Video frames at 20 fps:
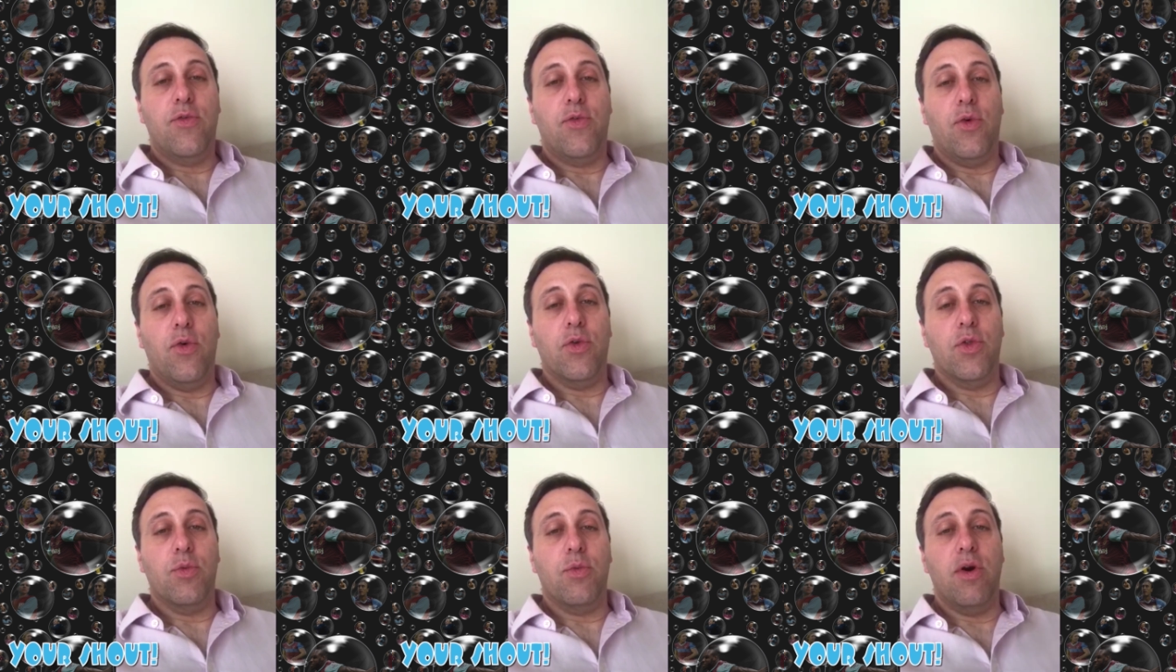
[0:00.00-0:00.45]

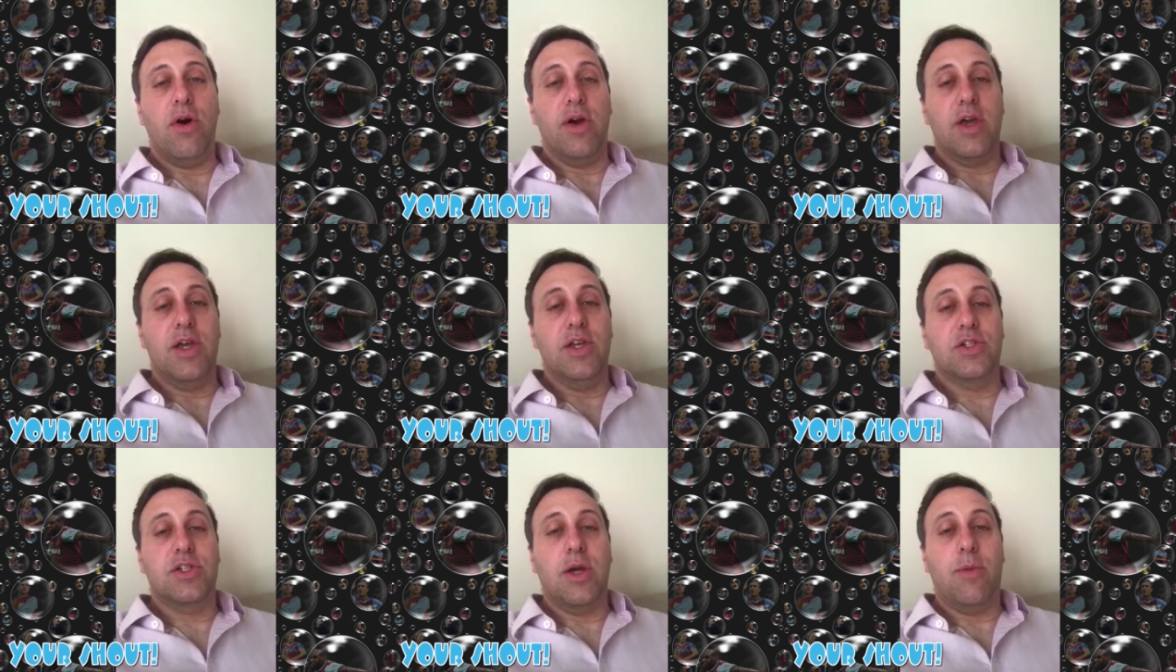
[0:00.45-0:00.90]
for the
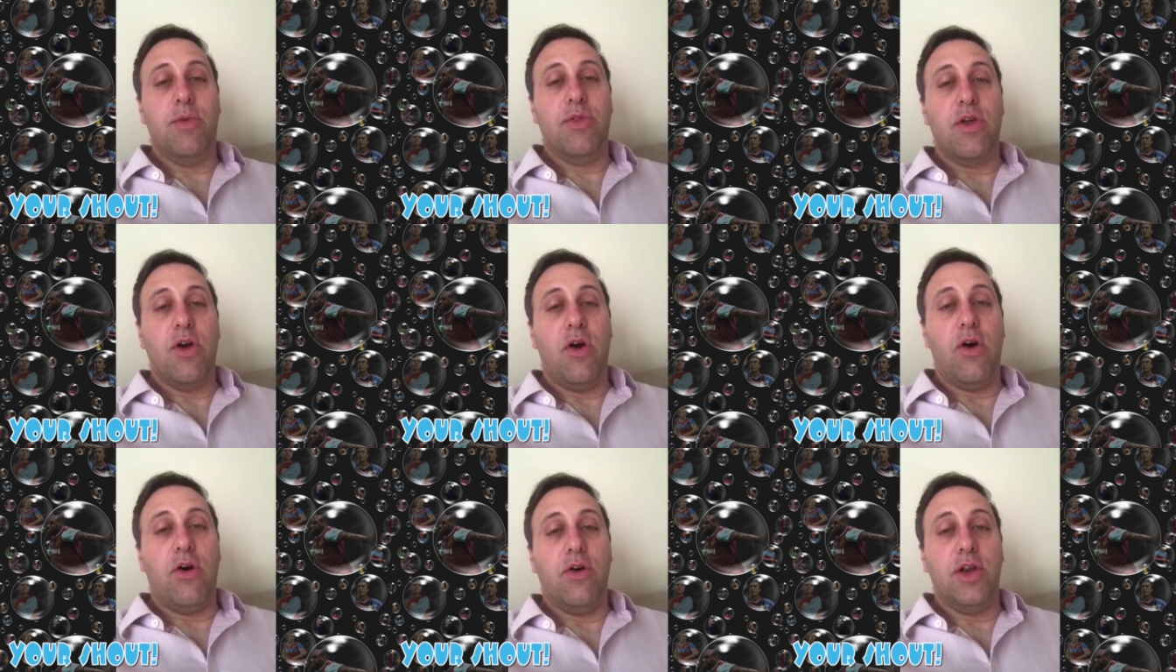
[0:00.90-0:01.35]
work he's done
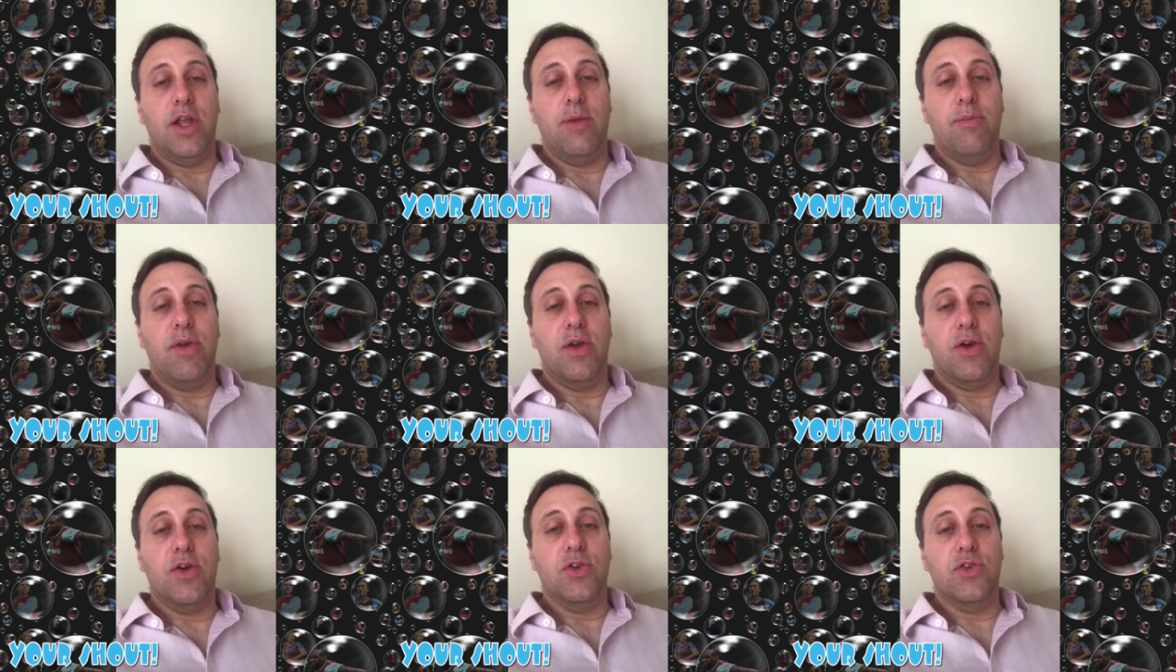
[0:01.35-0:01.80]
with
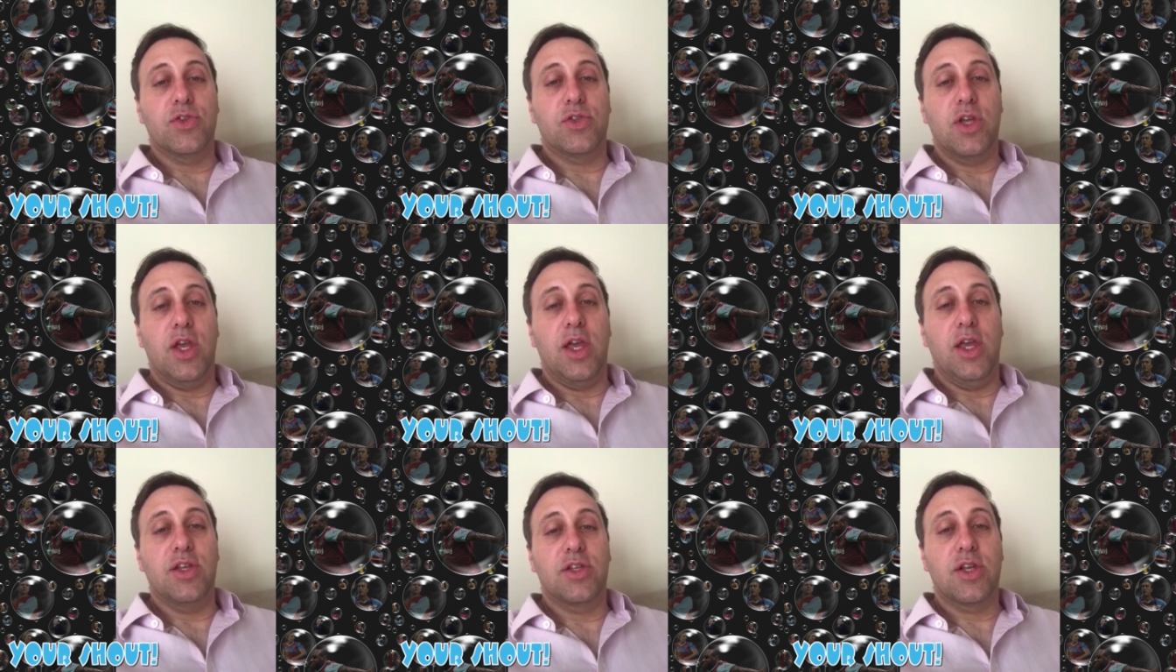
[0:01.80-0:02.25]
Arnie
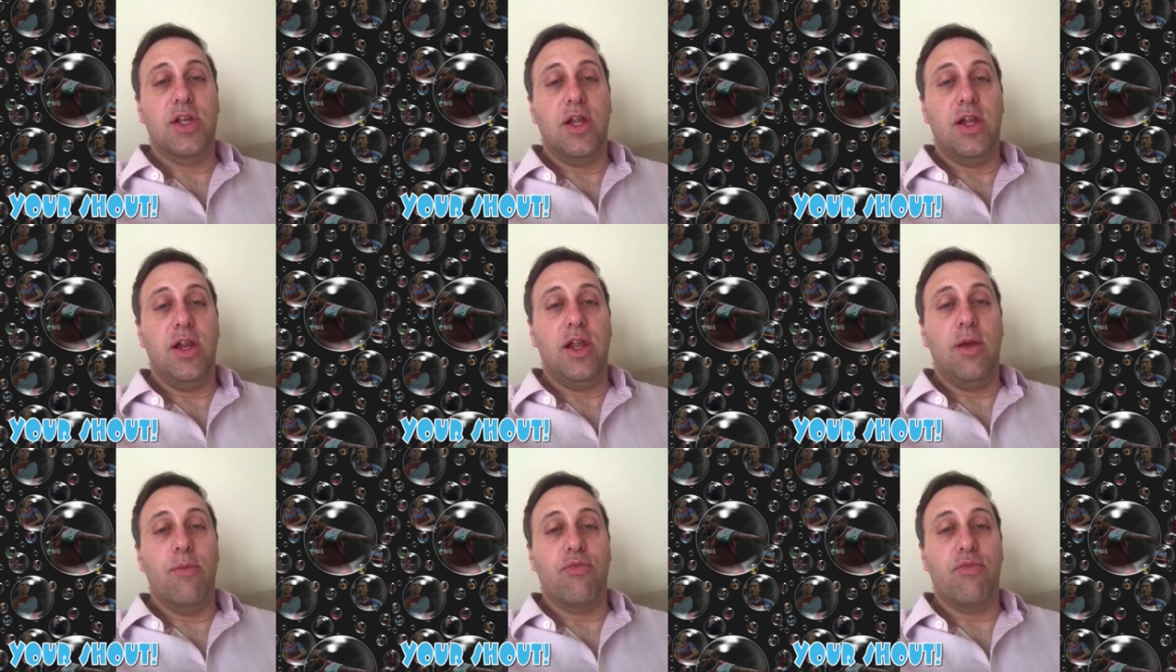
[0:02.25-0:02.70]
because he's
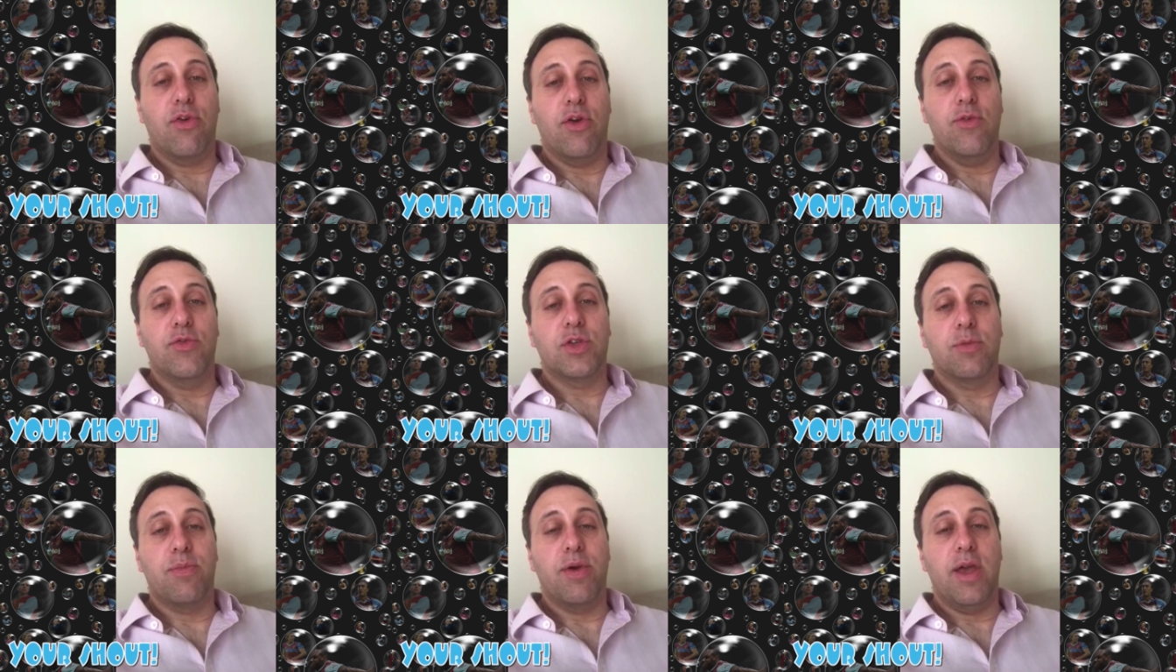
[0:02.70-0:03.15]
clearly
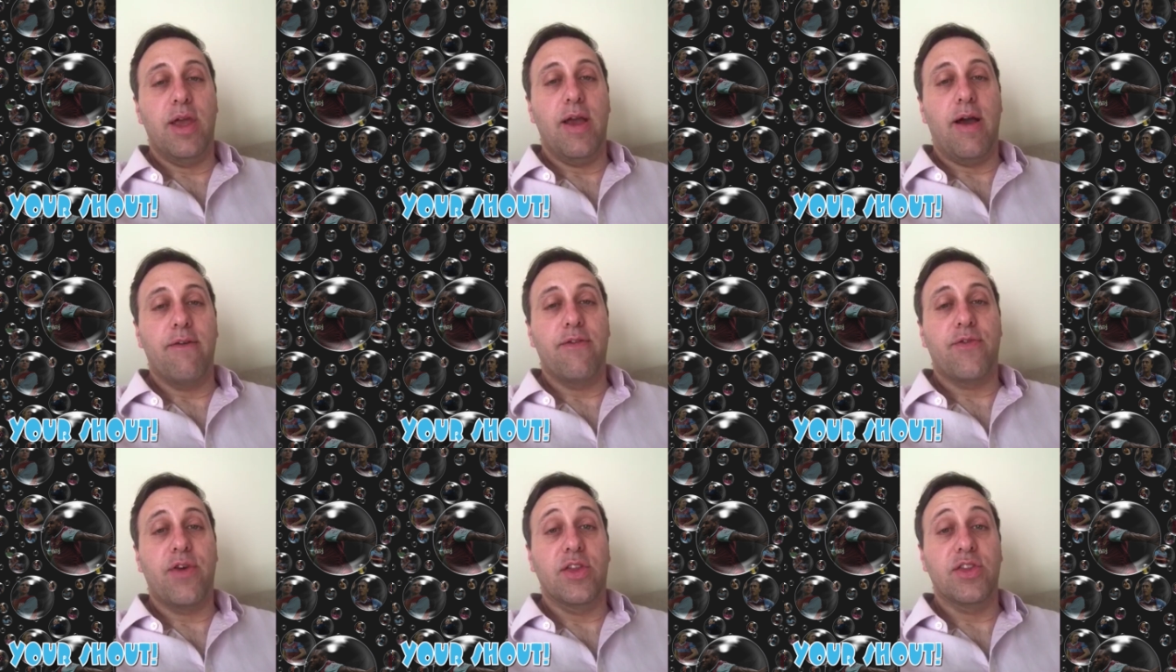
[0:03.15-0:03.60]
proved to
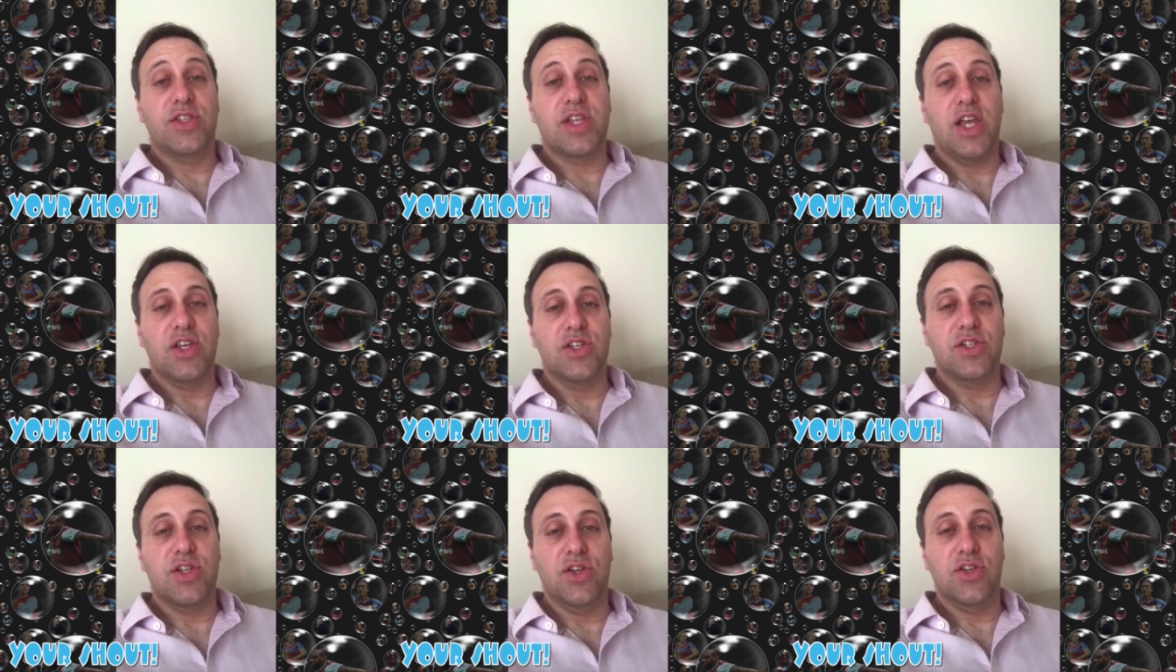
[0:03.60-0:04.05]
be a
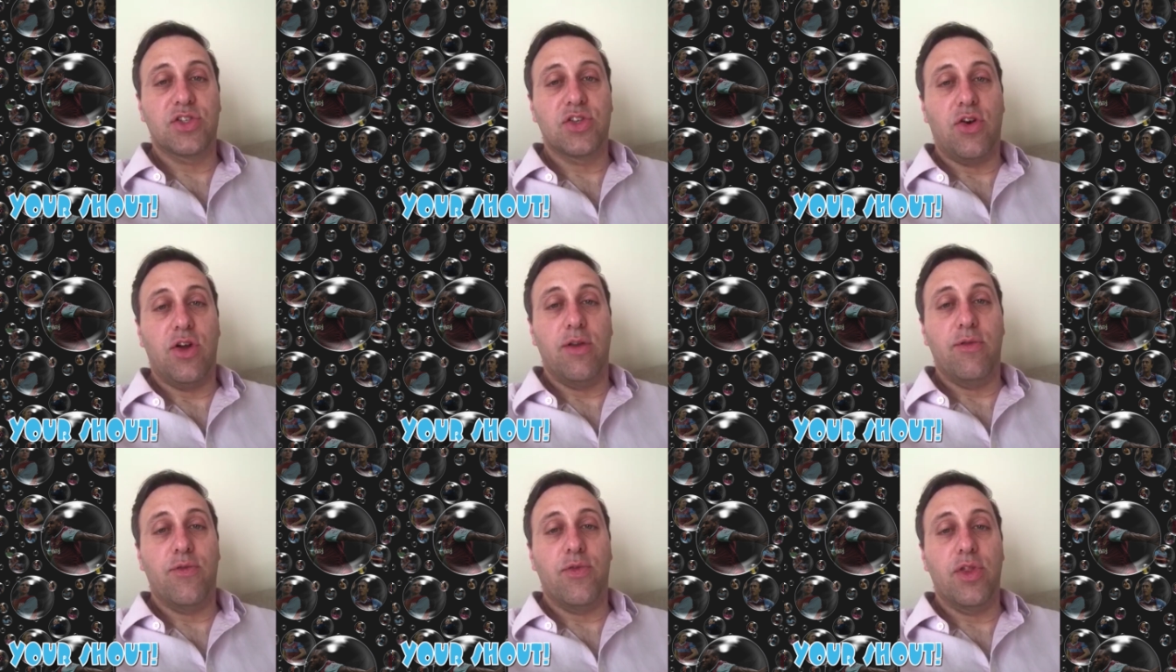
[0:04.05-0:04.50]
fantastic
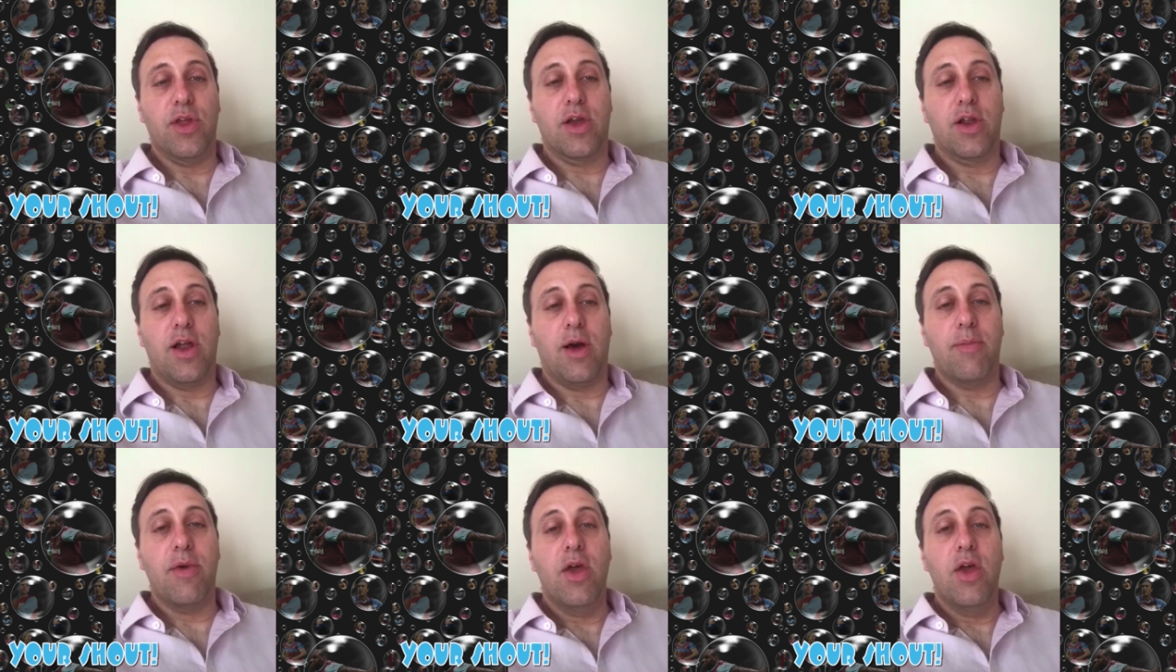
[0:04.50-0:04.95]
signing for
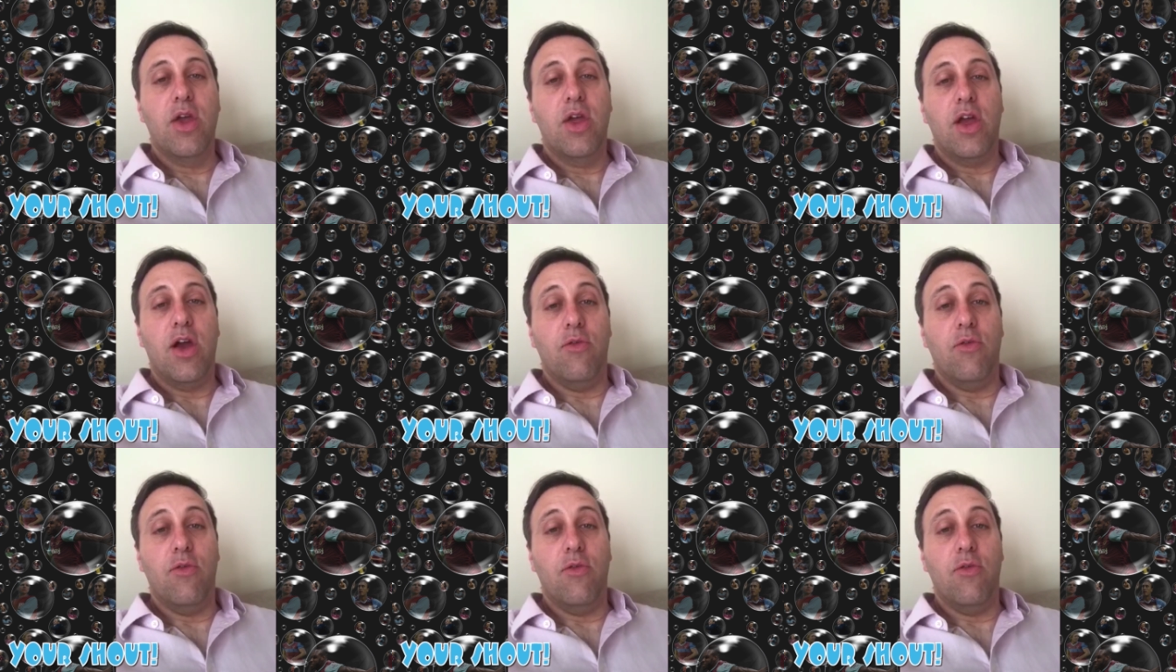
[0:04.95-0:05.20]
the club